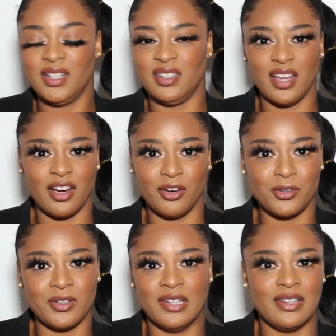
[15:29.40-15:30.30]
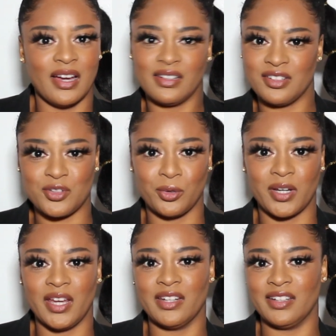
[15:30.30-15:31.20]
yeah, other than that, it's
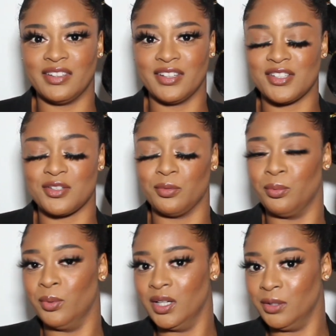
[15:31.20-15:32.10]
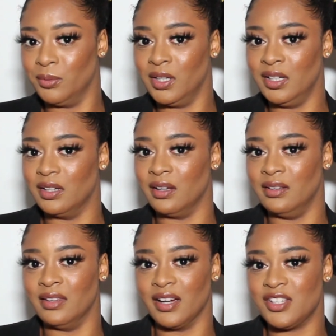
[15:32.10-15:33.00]
okay, and I think it's really a
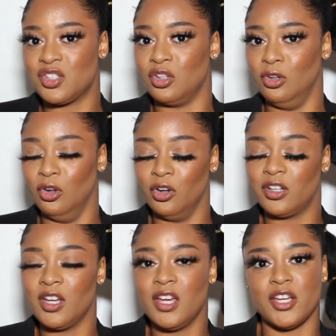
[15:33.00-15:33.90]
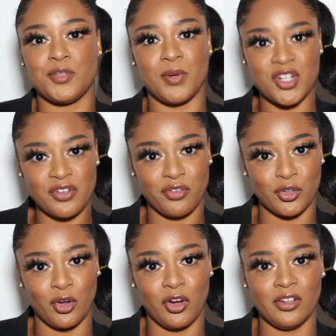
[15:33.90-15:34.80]
nice look, especially for
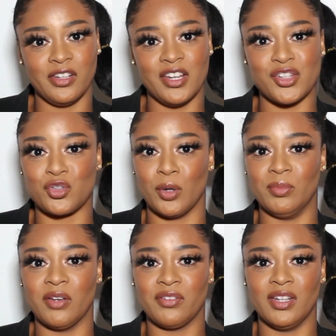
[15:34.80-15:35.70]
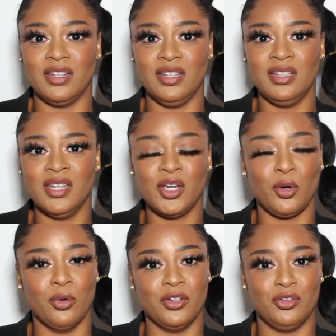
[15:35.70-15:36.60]
the holidays. So I'm definitely
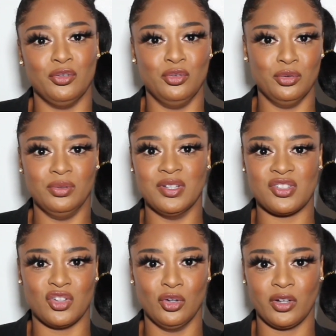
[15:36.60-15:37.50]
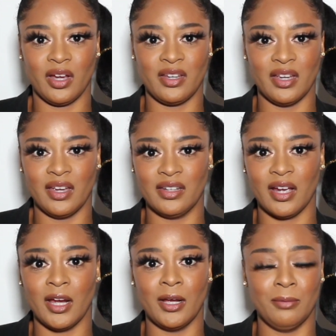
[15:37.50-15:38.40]
going to do this look again.
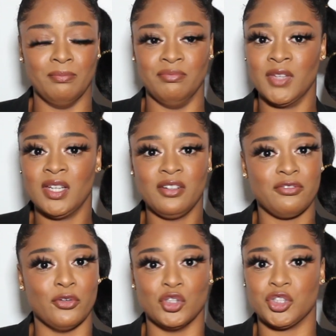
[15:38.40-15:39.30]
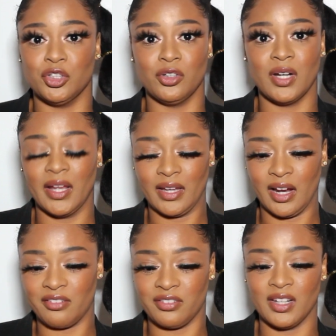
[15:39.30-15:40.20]
I am for sure, like
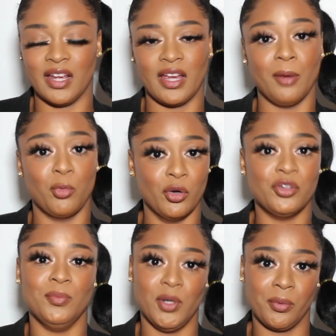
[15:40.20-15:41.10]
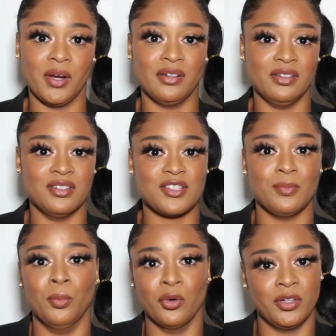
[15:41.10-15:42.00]
I feel like I'm going to be wearing this
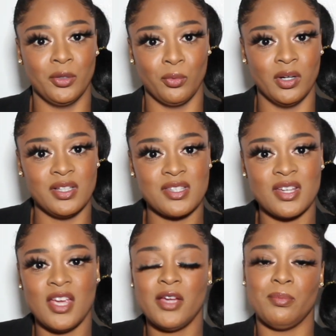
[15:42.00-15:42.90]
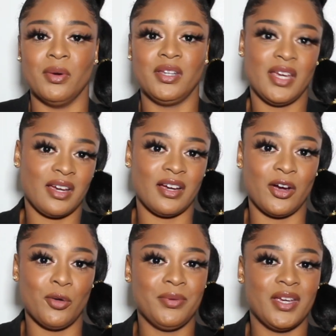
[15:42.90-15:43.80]
more than once. But yeah, I
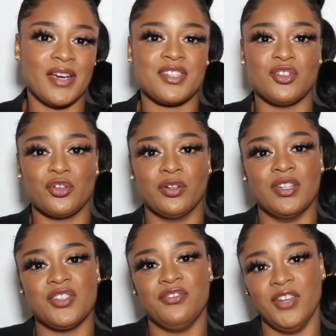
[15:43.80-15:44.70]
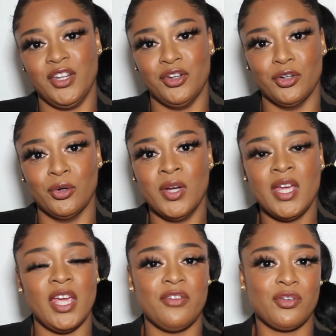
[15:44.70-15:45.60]
hope you guys enjoyed this video.
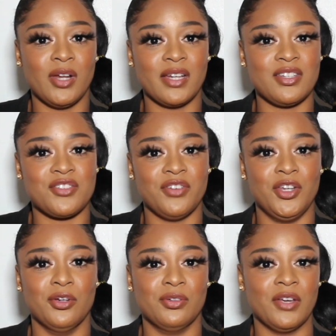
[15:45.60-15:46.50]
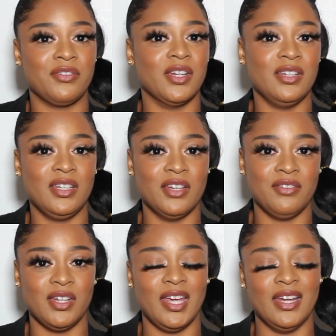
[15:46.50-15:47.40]
If you like this video, definitely give
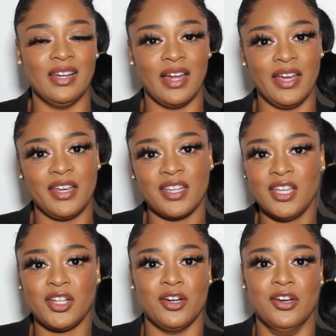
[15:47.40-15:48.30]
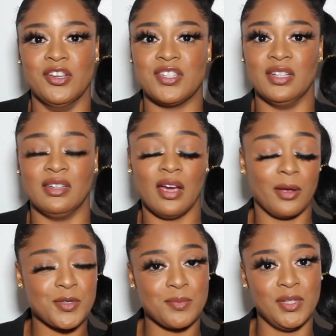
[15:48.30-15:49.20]
it a like, because it
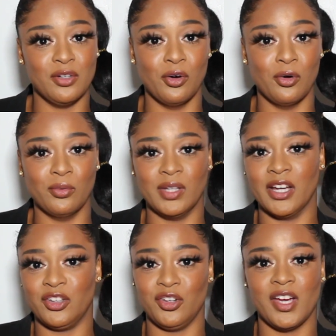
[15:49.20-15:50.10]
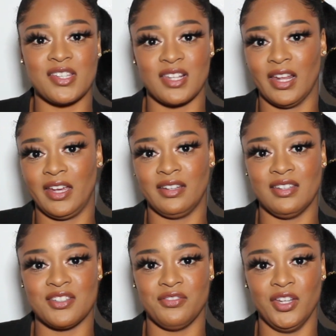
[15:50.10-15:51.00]
helps me know that you guys like
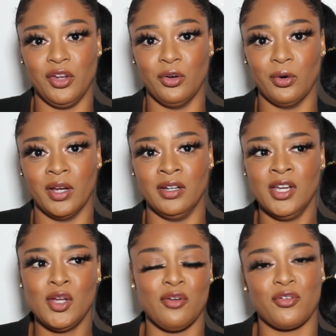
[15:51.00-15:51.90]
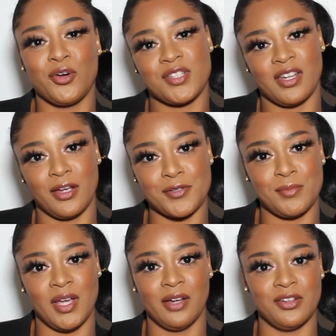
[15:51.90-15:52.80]
this video, and of course it helps
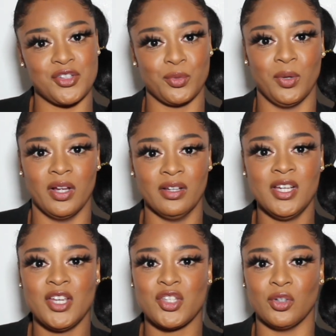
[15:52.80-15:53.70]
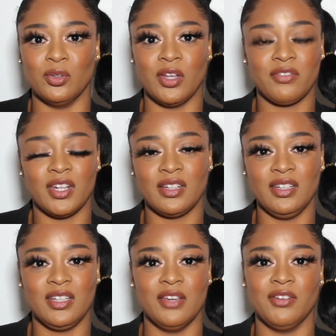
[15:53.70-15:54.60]
me out as well. So
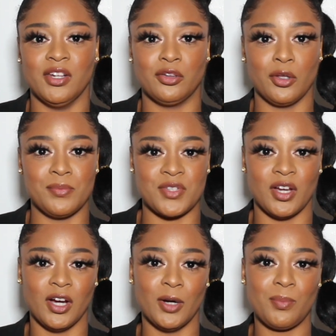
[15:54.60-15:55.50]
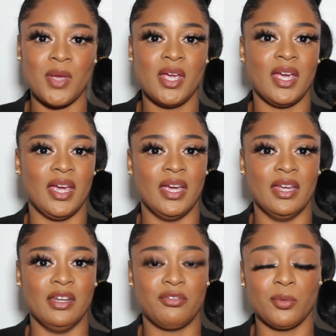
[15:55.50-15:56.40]
definitely give it a thumbs up.
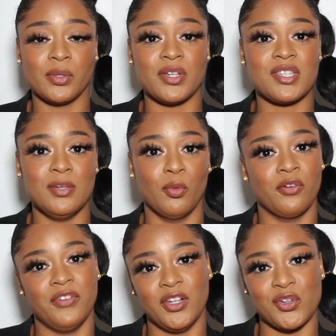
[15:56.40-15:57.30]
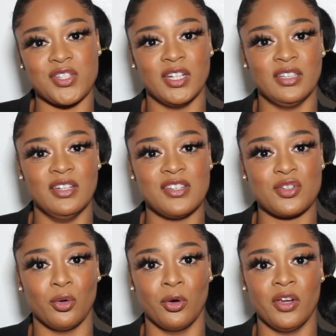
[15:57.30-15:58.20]
And if you want to see more videos like this,
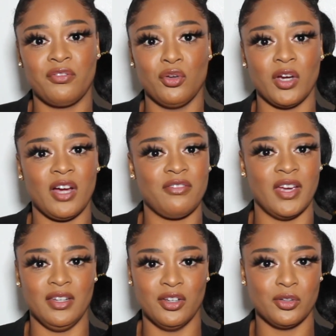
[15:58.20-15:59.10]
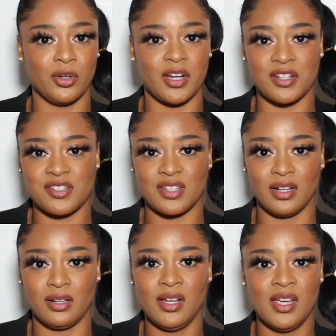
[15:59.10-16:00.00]
or if you have any other
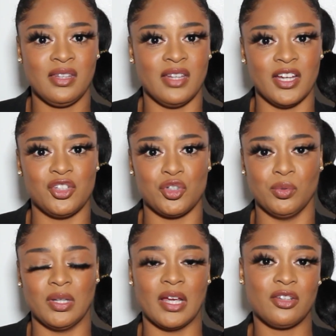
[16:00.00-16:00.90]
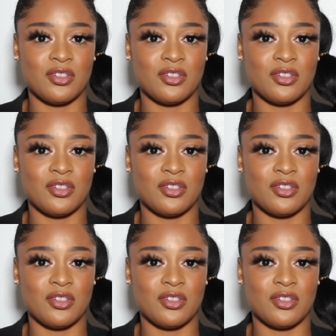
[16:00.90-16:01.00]
hairstyle that you would like